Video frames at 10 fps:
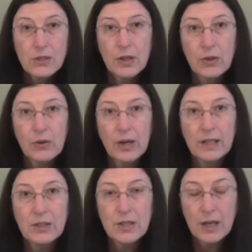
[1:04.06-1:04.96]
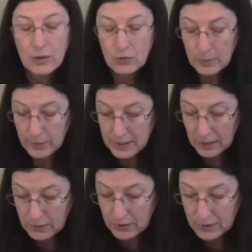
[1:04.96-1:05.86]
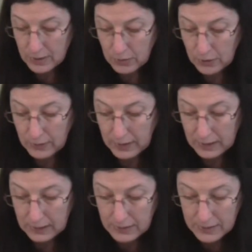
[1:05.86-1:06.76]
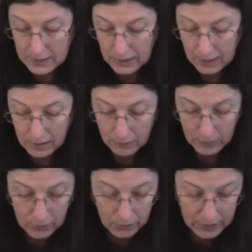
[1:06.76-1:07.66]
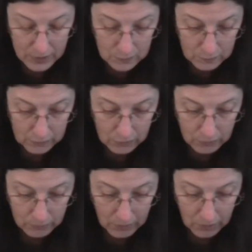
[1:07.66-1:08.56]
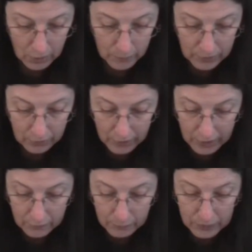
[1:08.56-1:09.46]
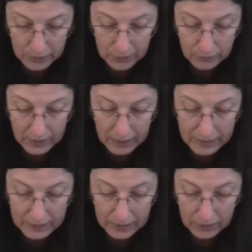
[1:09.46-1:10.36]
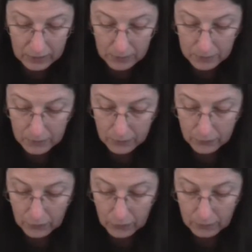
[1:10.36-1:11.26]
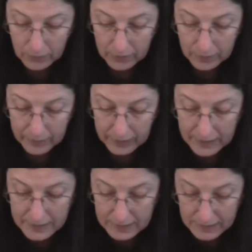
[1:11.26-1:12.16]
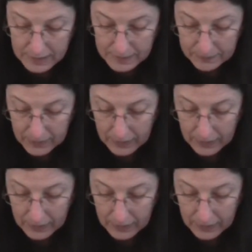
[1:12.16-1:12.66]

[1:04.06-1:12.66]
So I thought I'd treat myself to some new needles. I got these from Hobbycraft, but you can get them from other places.